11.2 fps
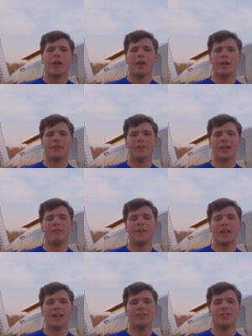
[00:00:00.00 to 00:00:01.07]
And
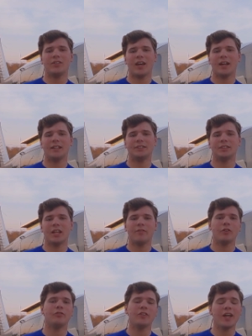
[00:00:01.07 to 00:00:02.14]
FAA says
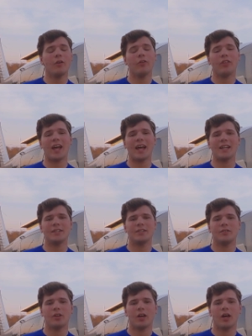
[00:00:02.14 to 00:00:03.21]
if you fail that,
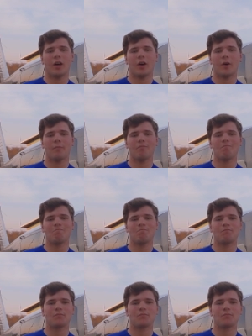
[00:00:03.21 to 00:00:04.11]
um,